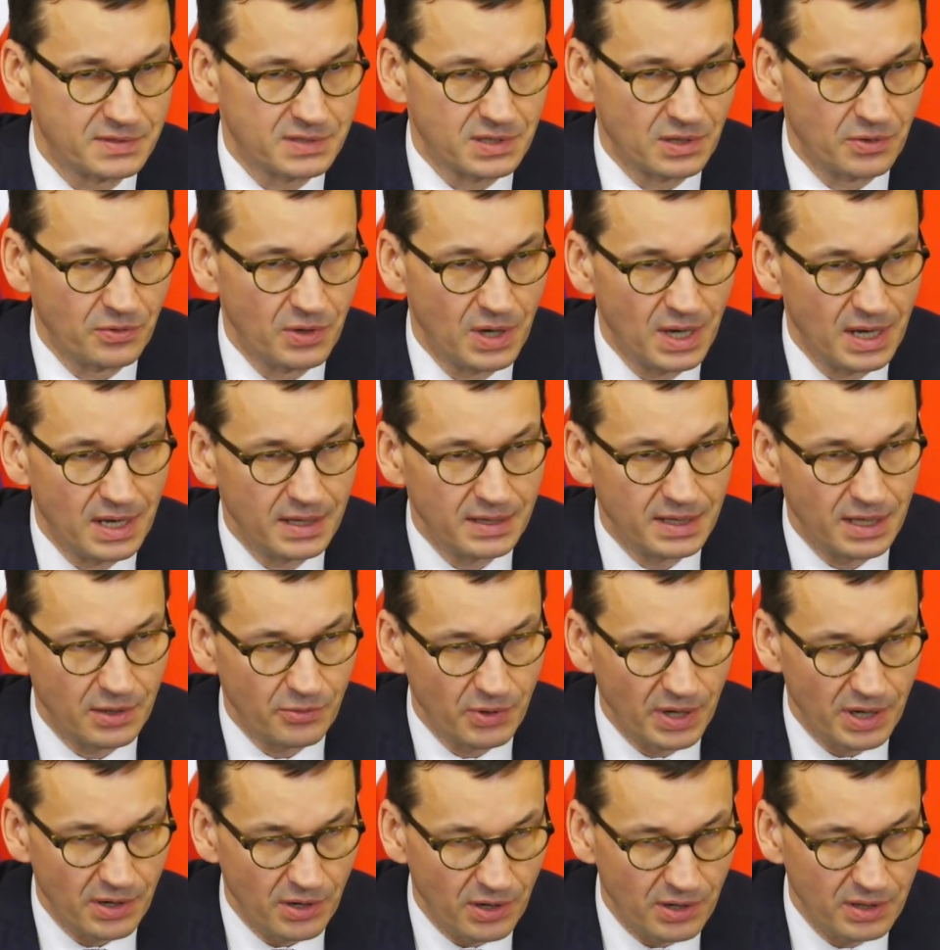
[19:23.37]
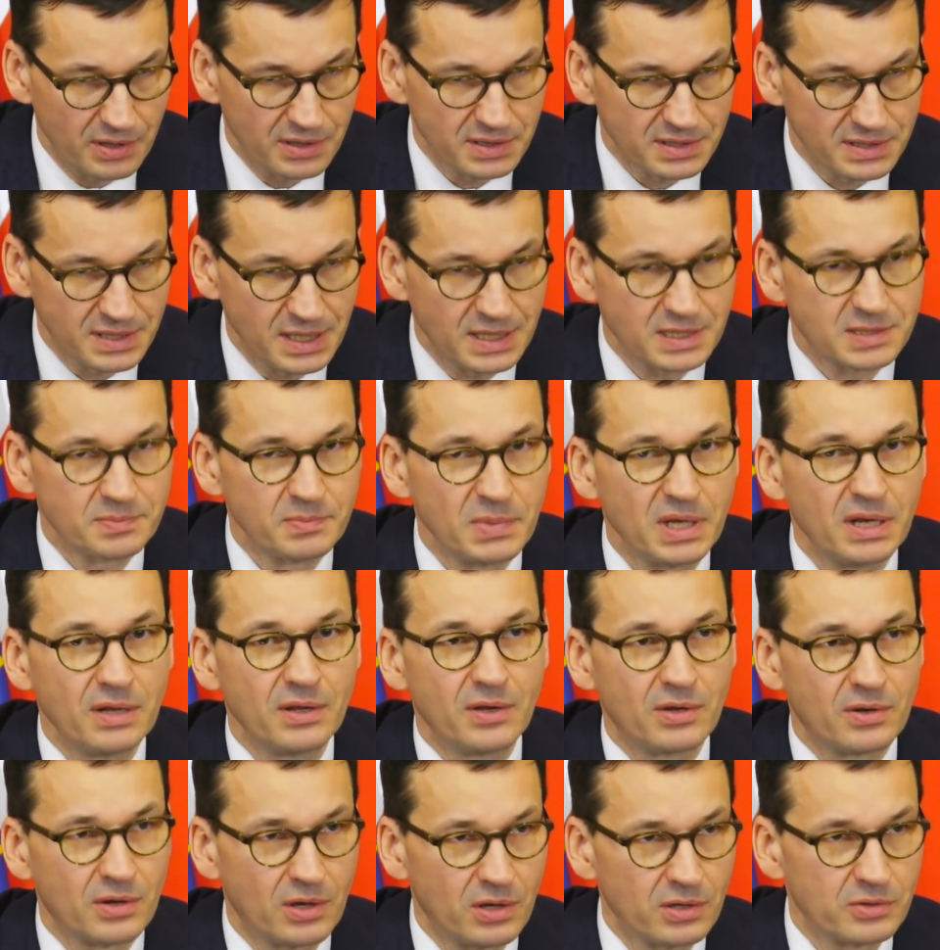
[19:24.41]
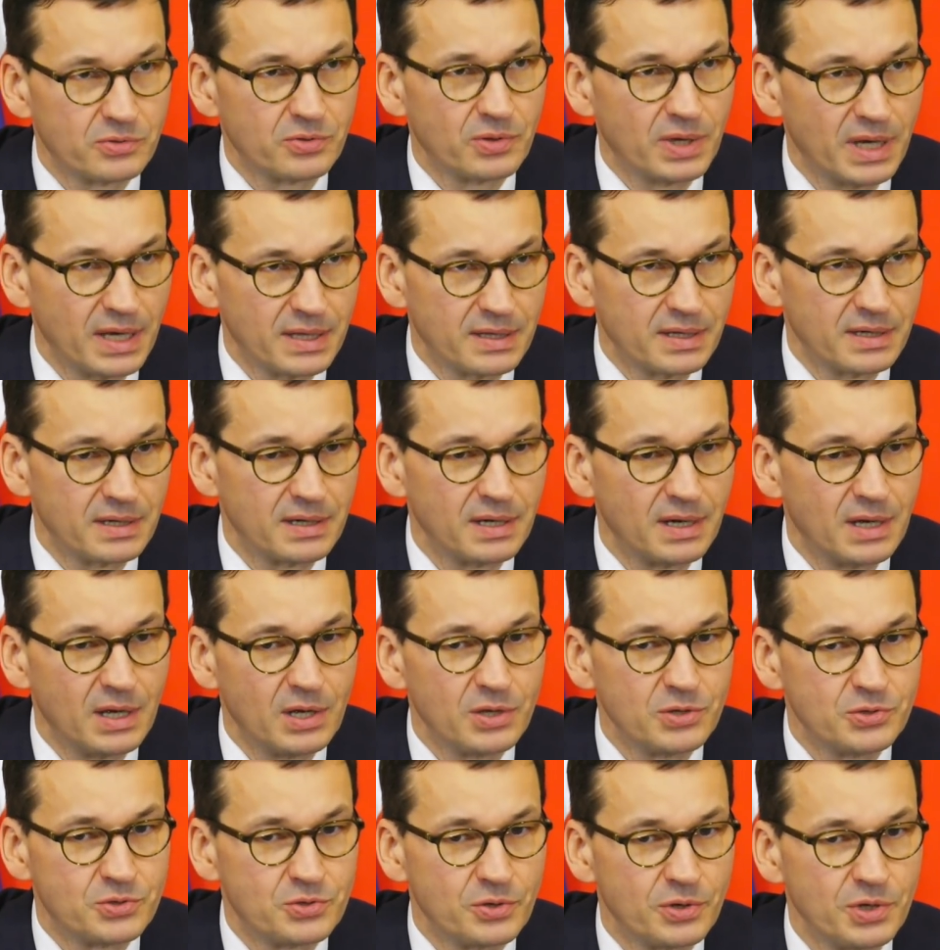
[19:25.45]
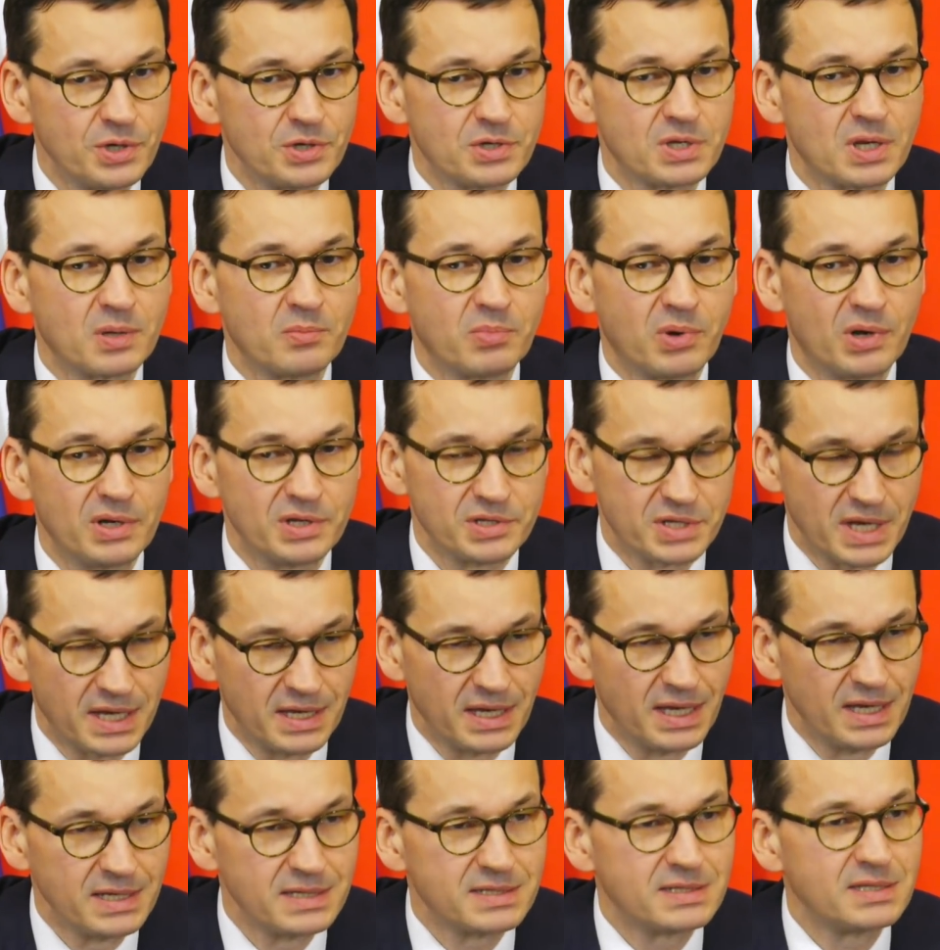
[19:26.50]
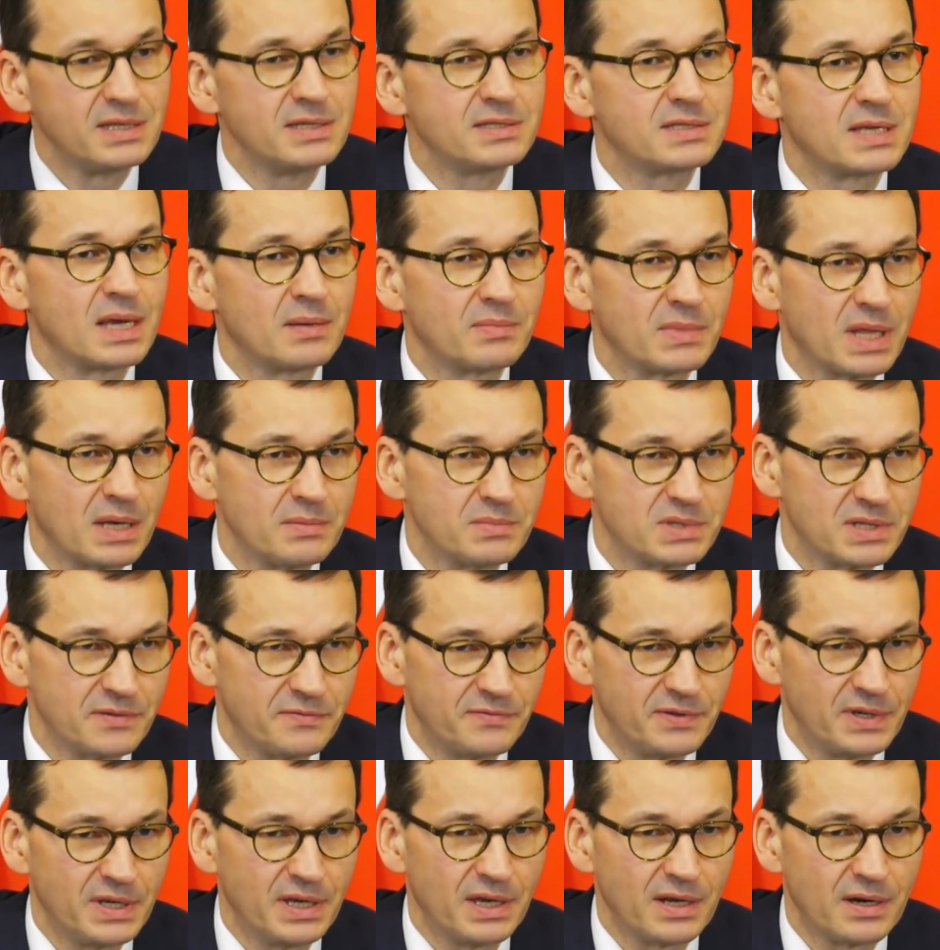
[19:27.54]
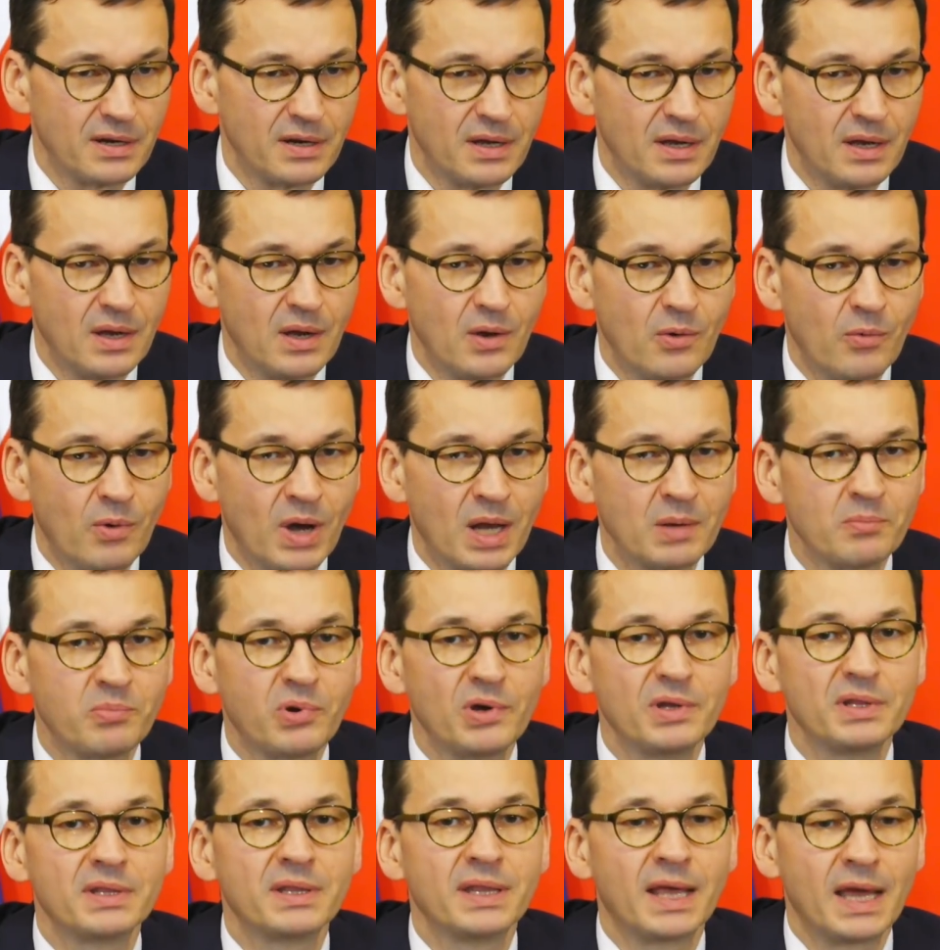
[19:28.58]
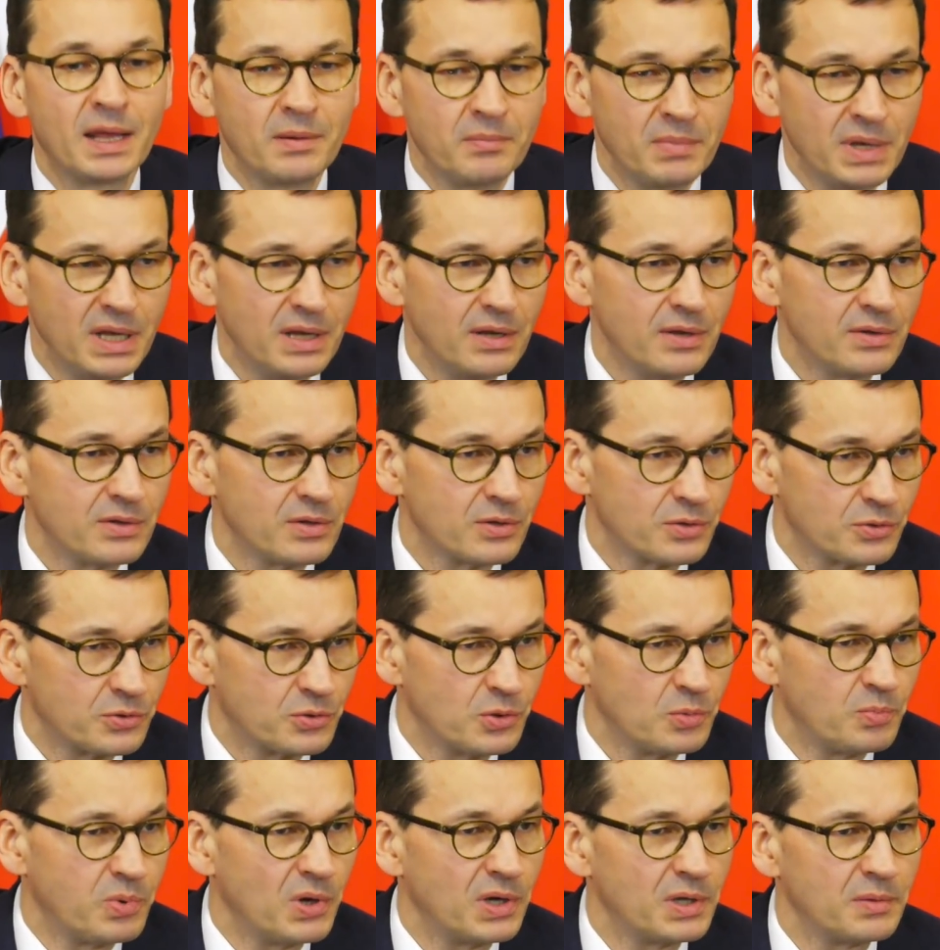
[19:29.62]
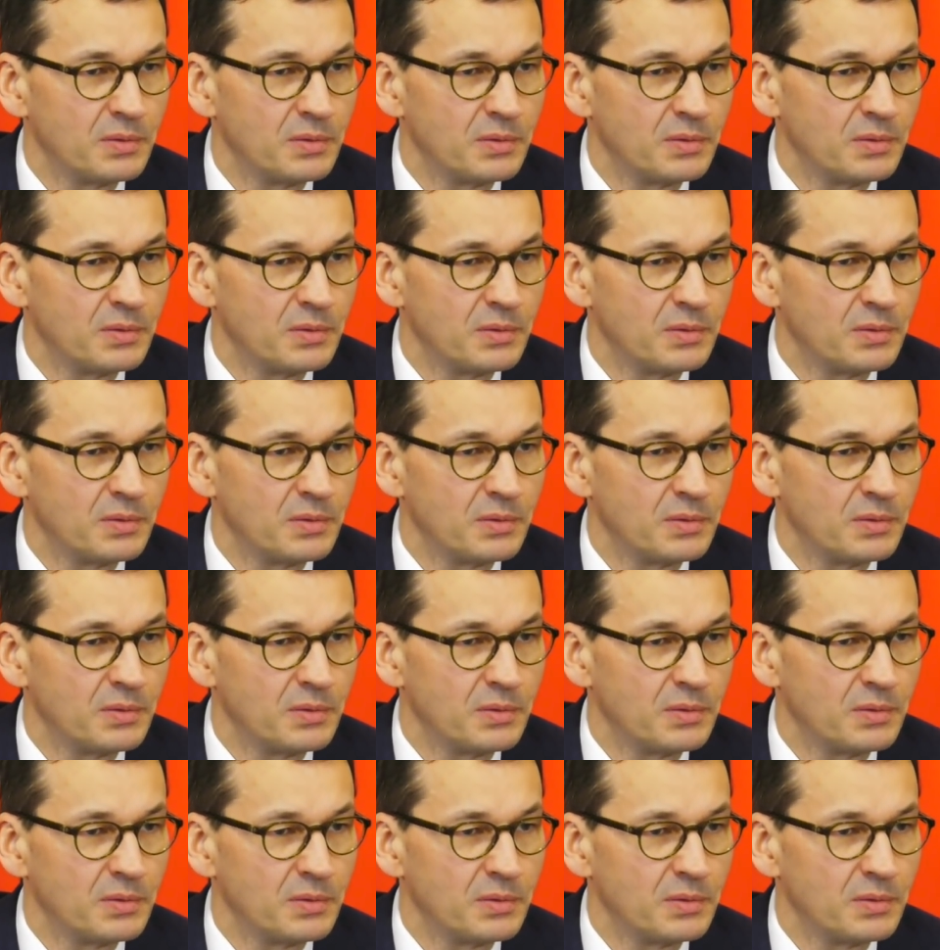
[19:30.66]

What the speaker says: So there were 6 million altogether, Jewish and Polish. I see sometimes a figure 1.9 million or 2